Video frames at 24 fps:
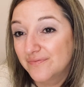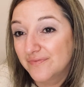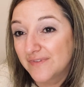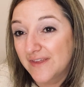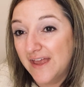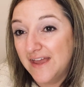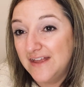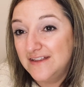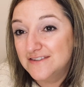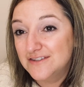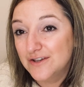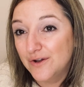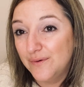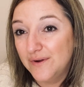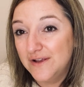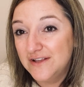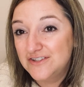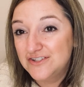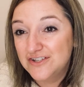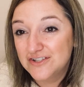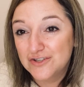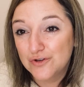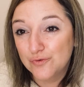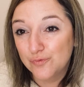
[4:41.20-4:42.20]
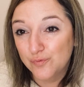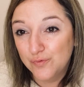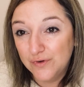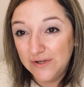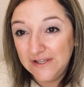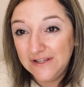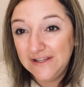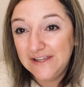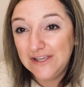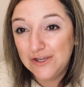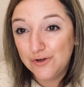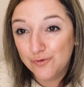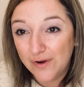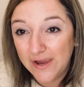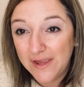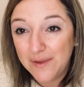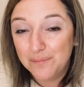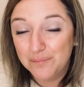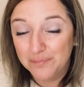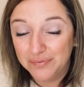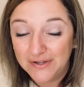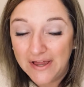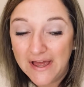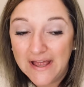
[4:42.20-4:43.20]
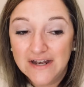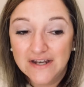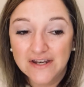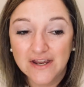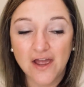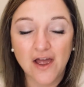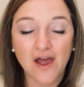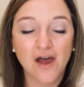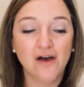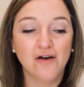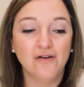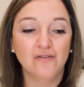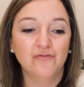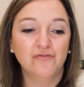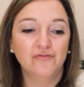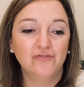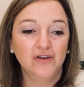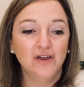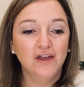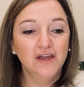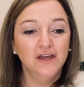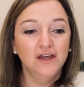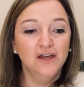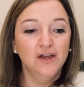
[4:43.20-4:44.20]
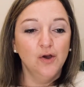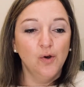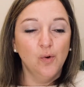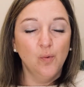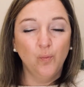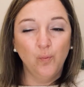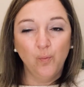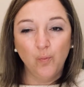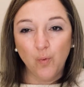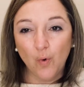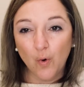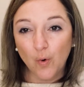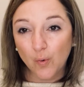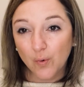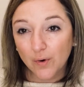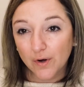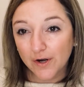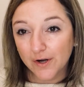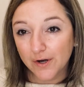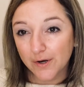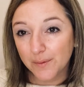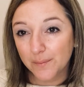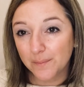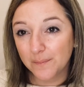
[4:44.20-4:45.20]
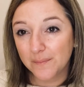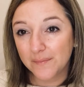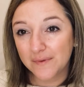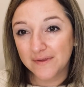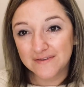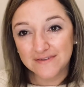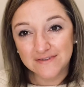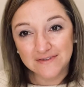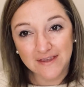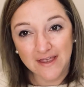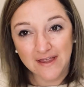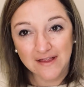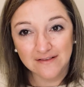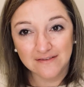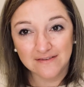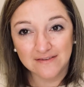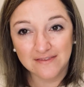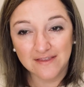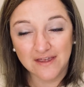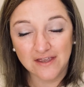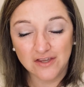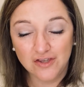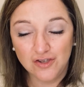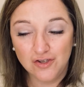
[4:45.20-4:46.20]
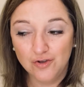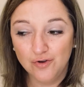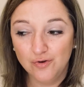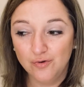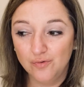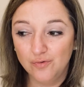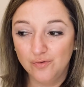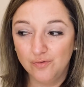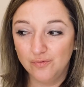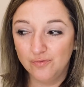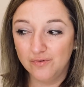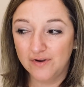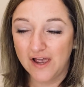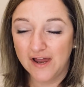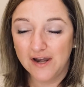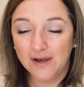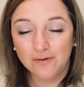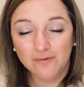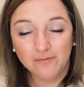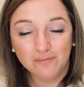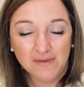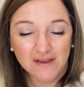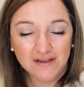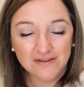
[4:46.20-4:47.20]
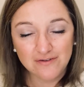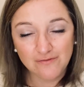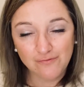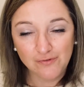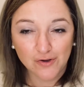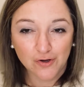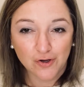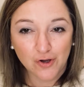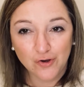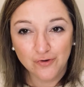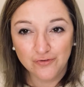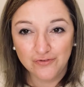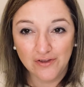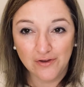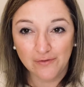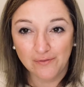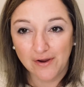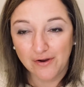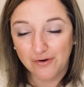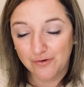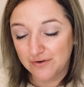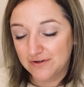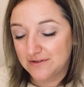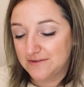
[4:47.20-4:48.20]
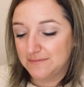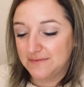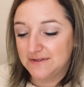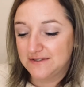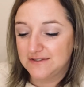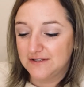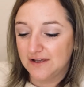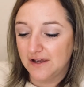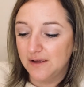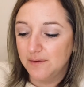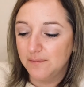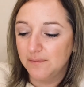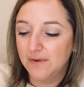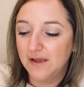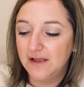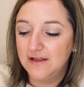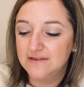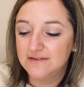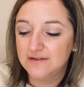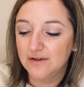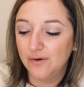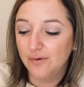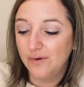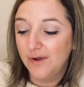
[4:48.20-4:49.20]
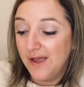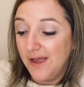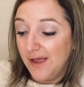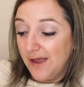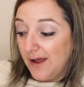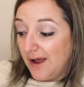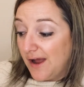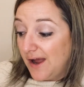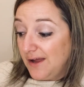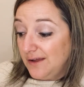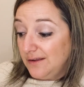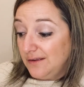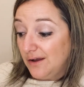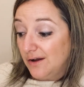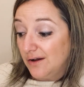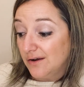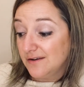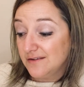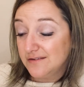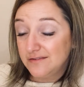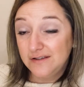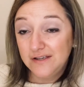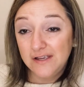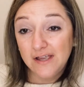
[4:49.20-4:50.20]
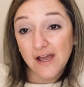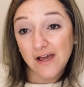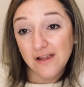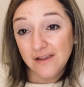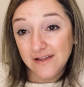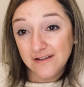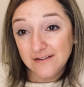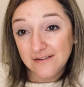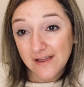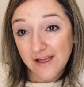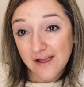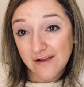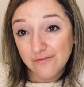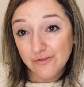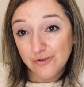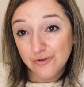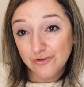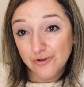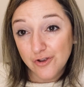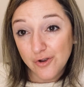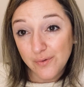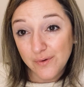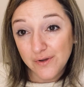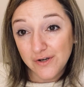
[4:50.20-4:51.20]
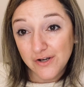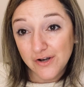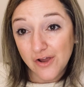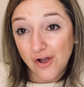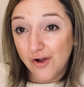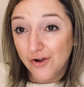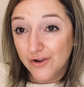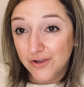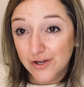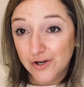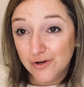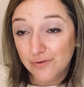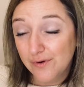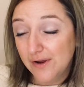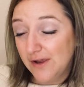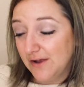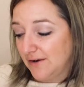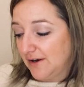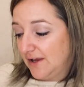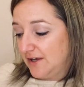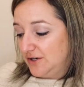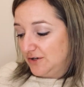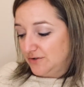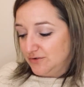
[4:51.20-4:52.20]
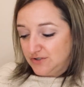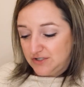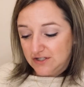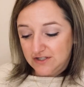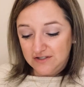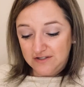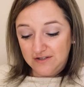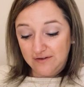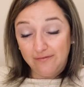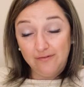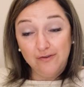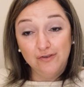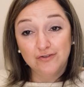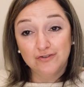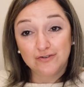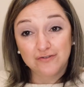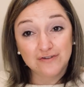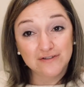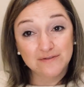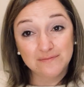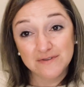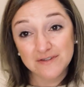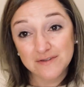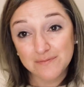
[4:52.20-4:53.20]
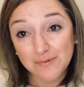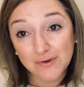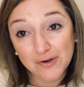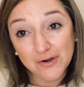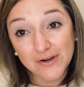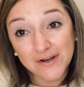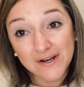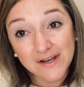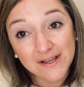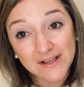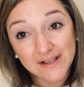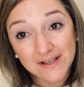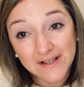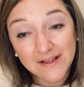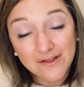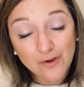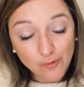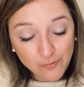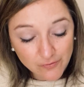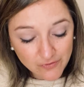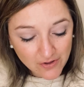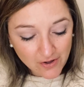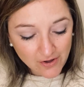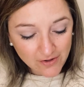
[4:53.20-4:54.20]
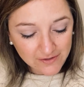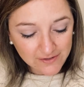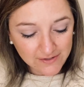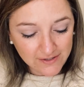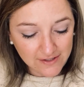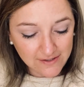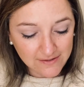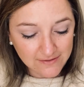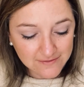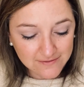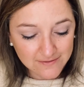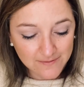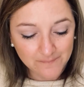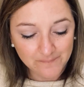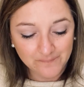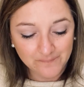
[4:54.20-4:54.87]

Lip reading: And so it's just a really great blend of warm scents that you kind of makes you feel cozy around Christmas time. And so I like to have those going all year round. I don't just diffuse Christmas Spirit over the holidays.